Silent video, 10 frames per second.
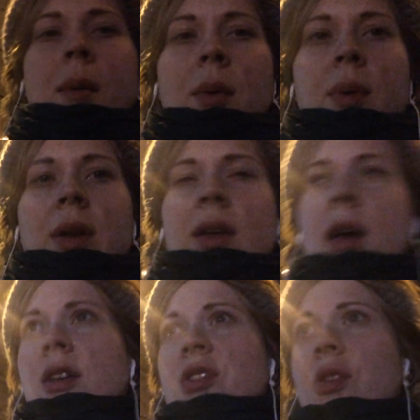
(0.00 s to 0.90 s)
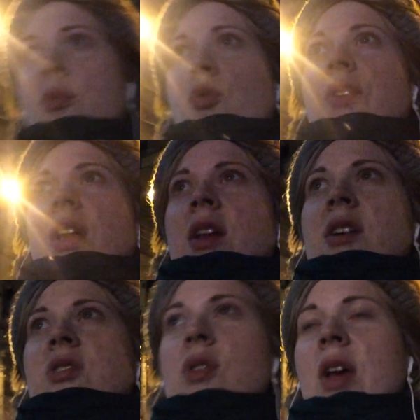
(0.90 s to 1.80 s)
But when I saw the movie and
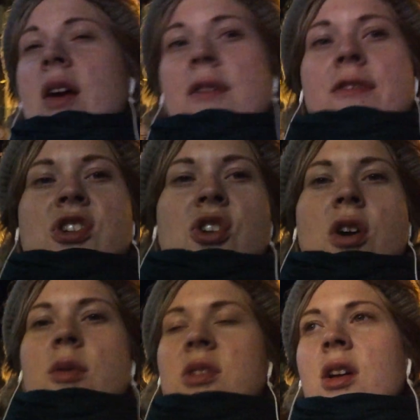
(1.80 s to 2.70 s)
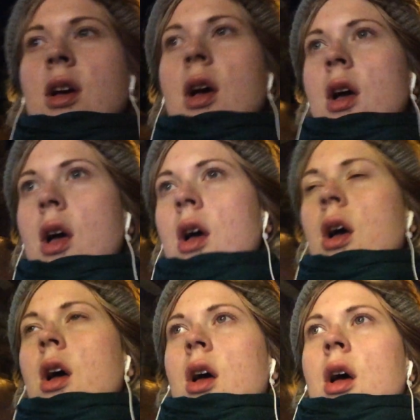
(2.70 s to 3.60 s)
I saw Carrie Fisher, I was
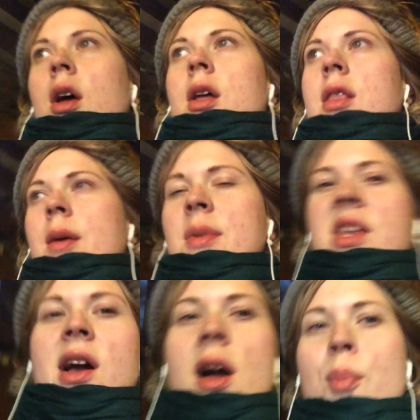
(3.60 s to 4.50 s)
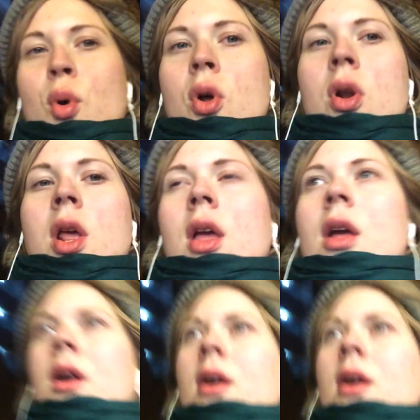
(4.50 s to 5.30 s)
like, "Namida ga porori."